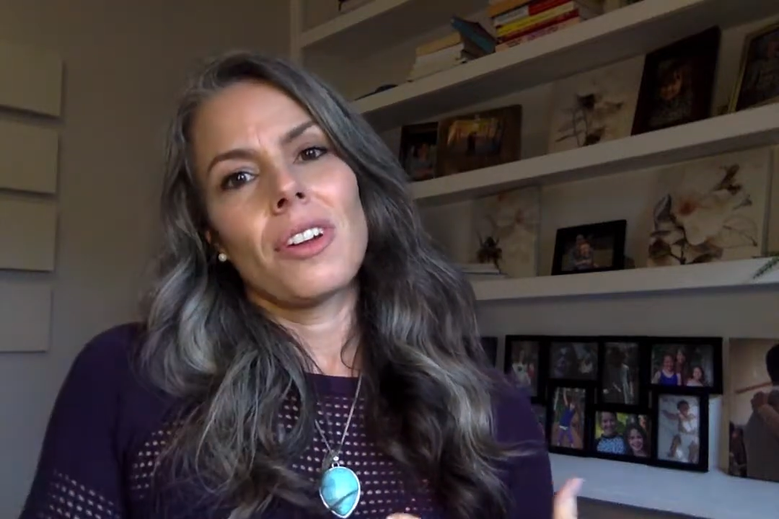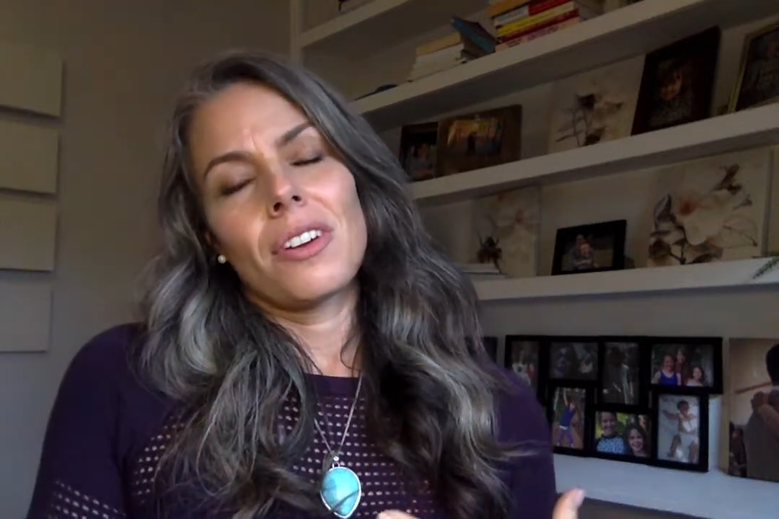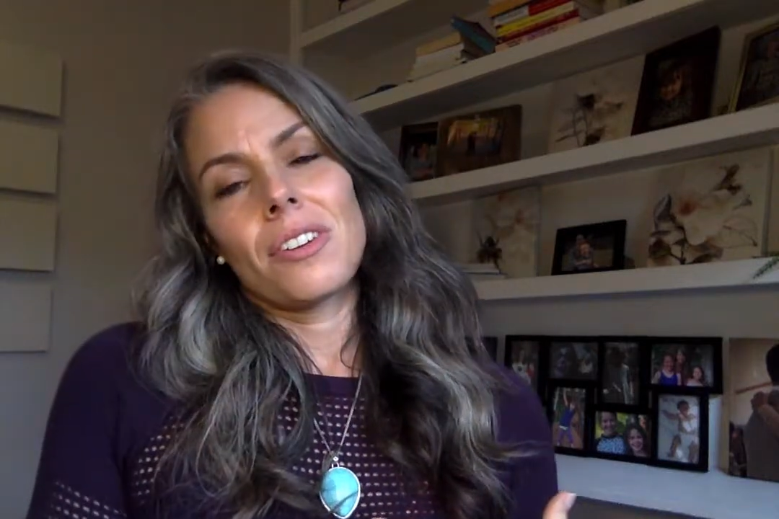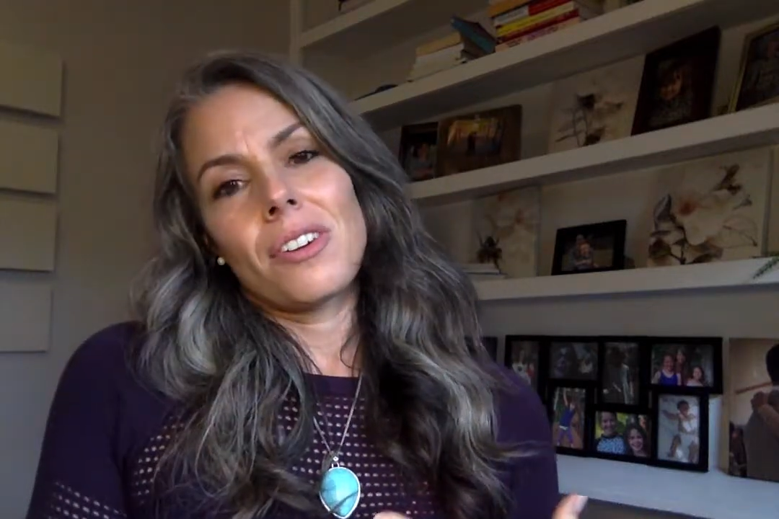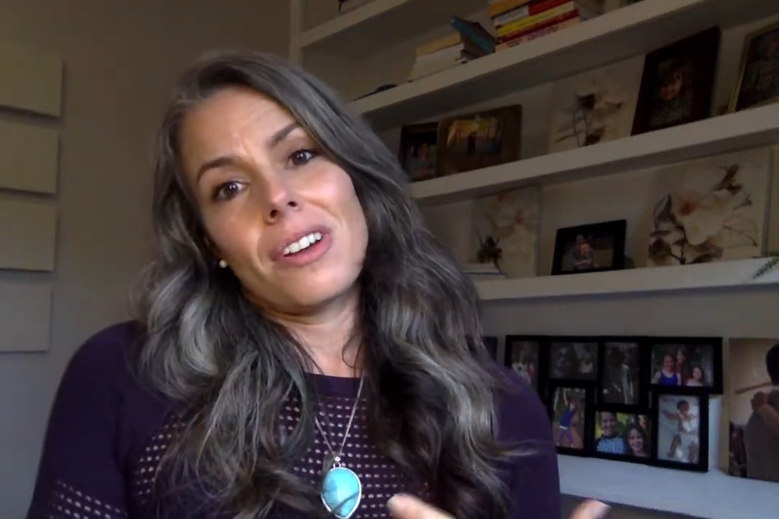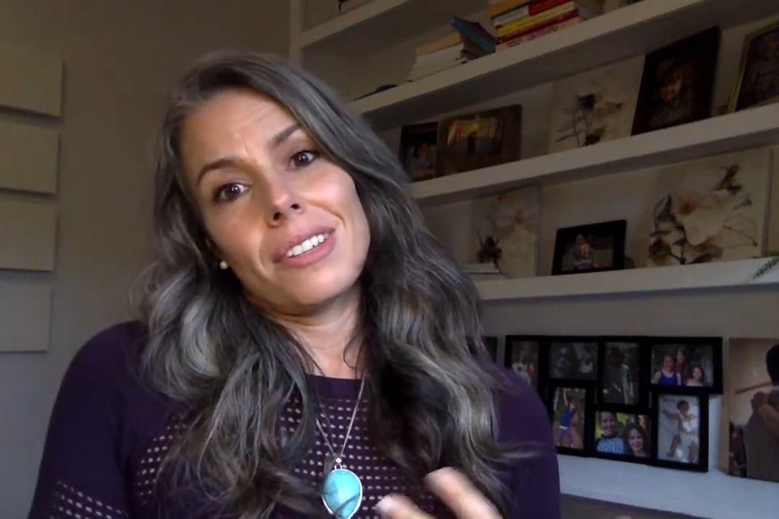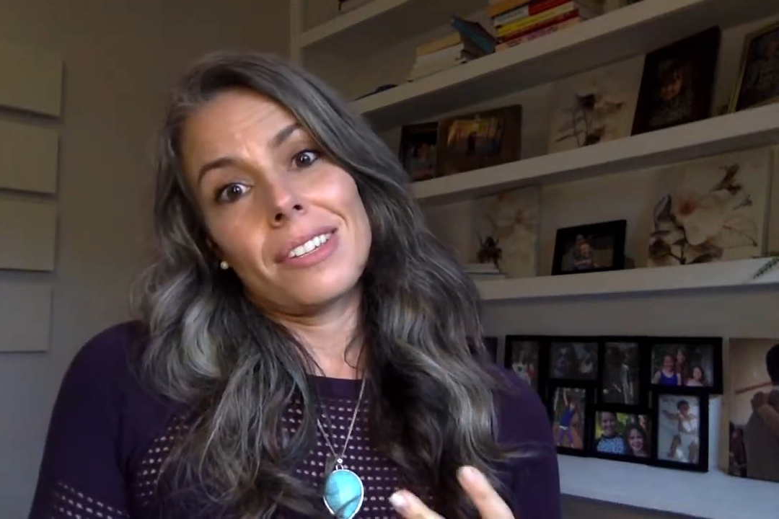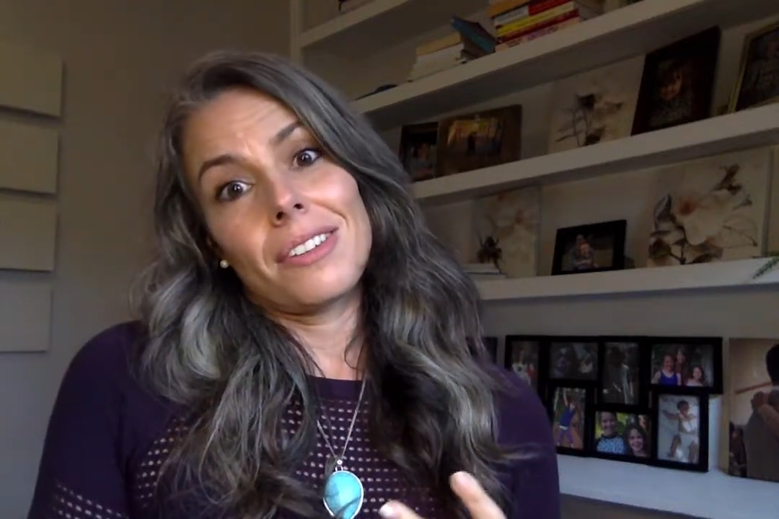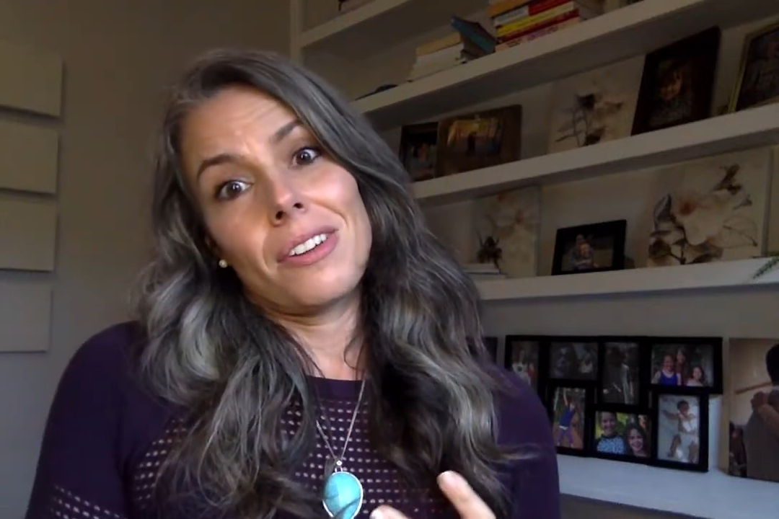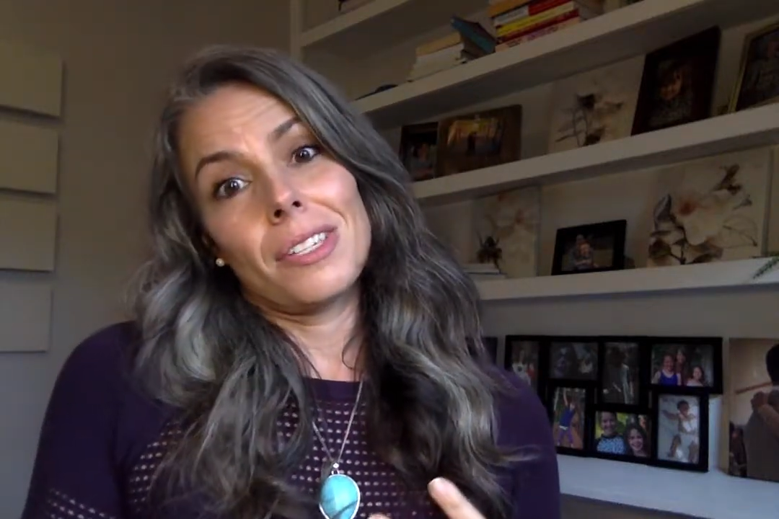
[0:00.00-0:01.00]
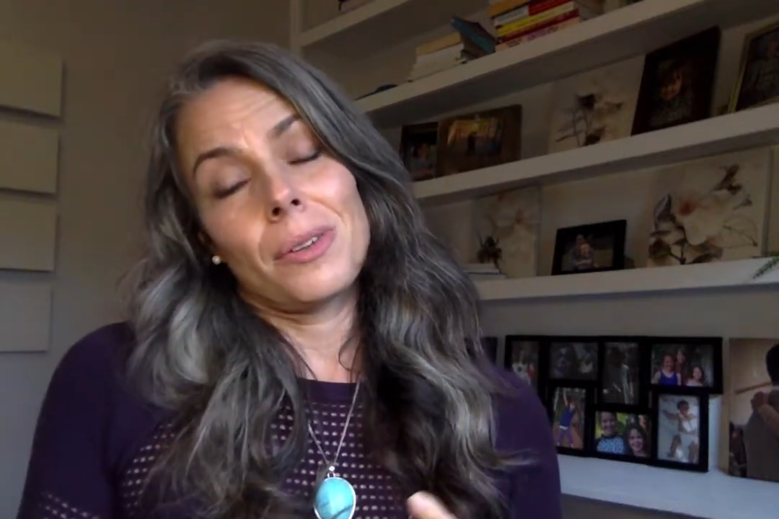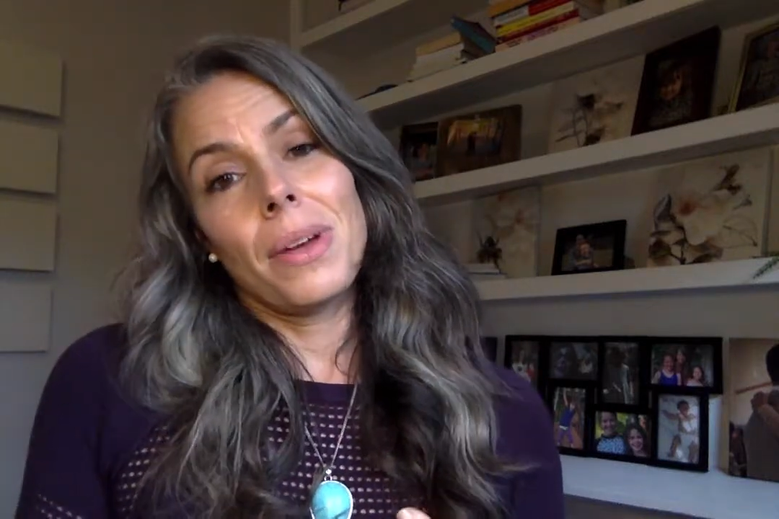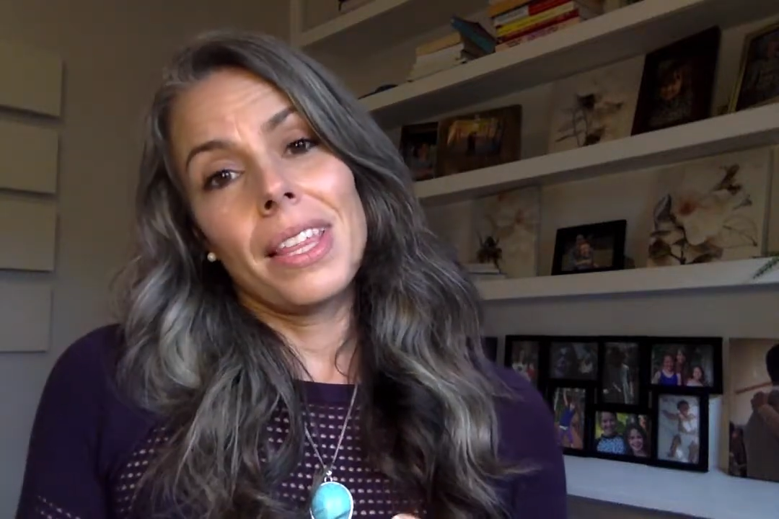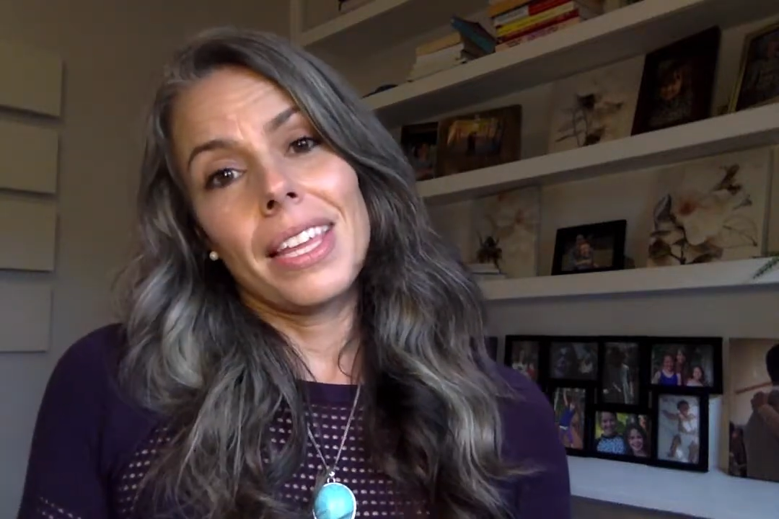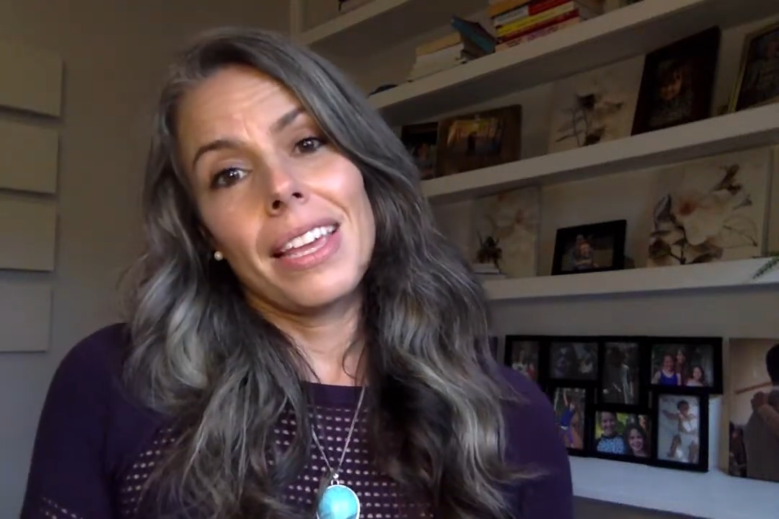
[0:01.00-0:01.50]

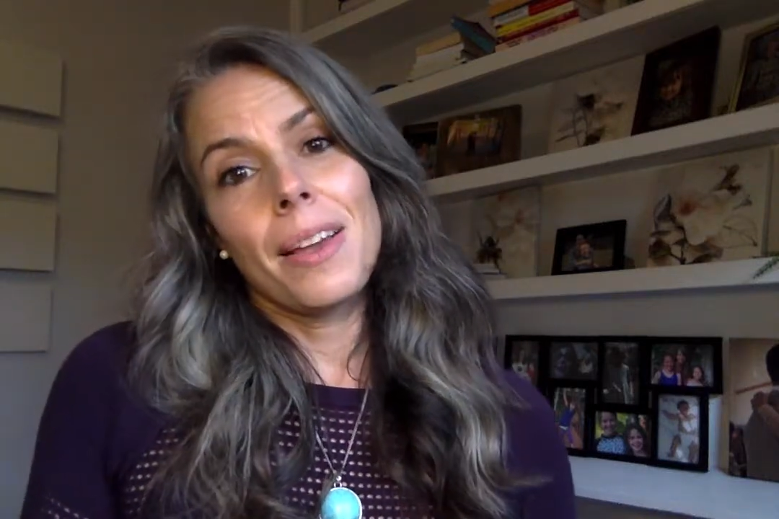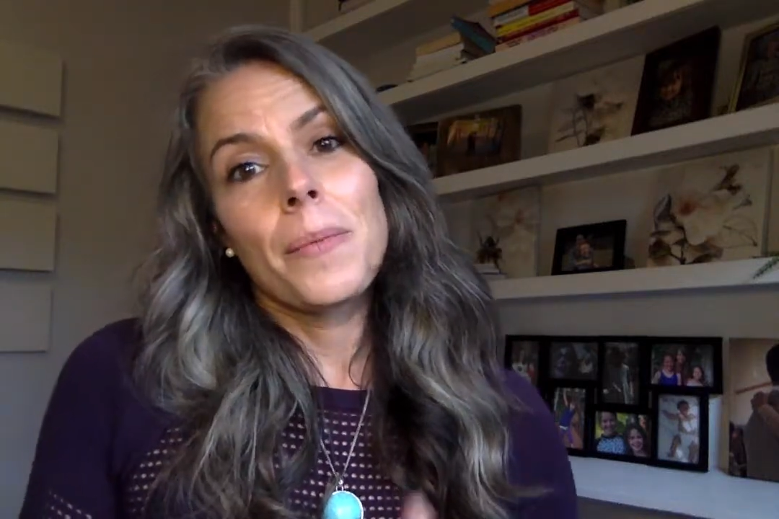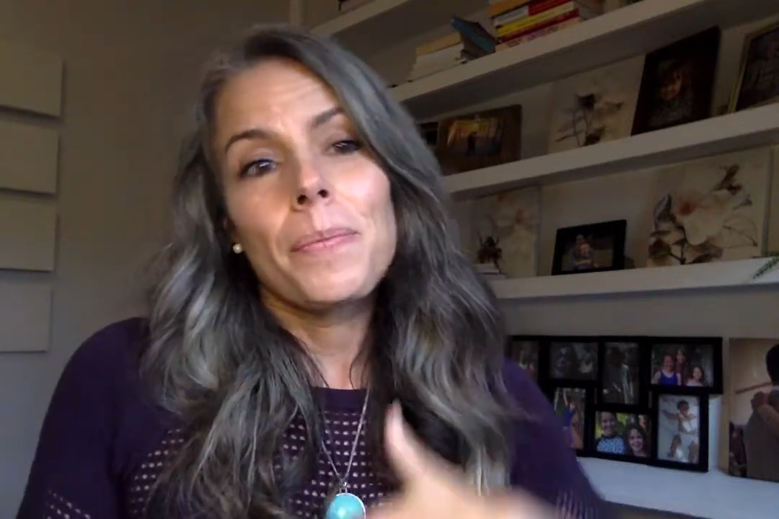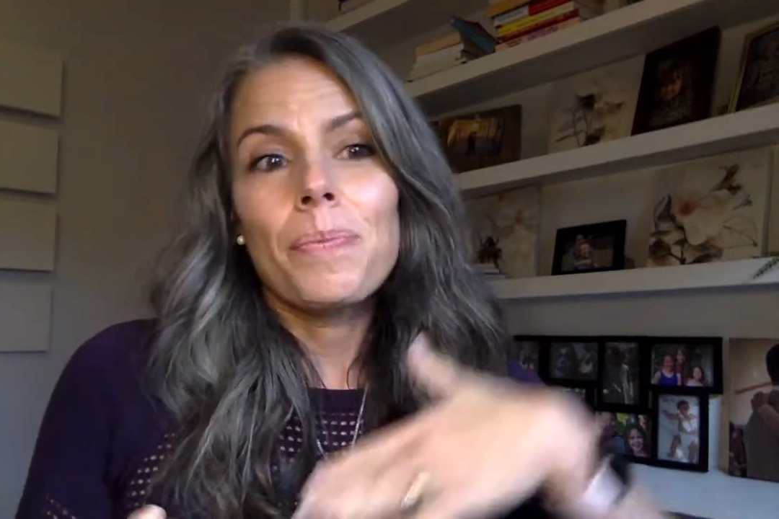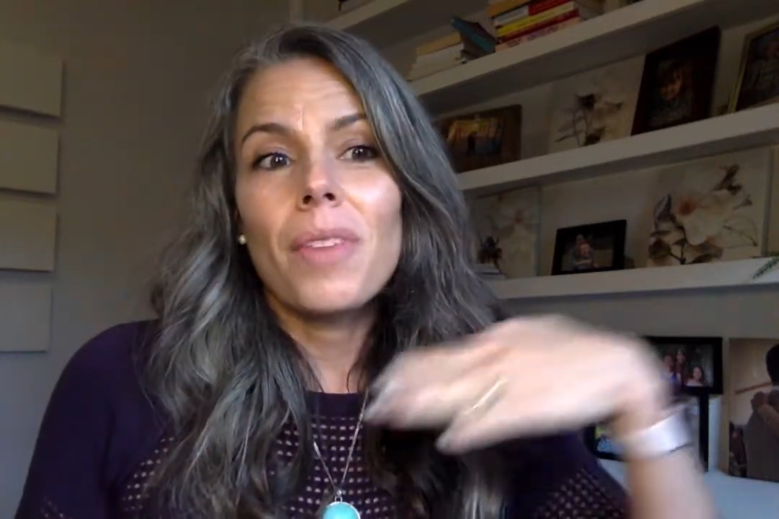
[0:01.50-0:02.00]
consequently,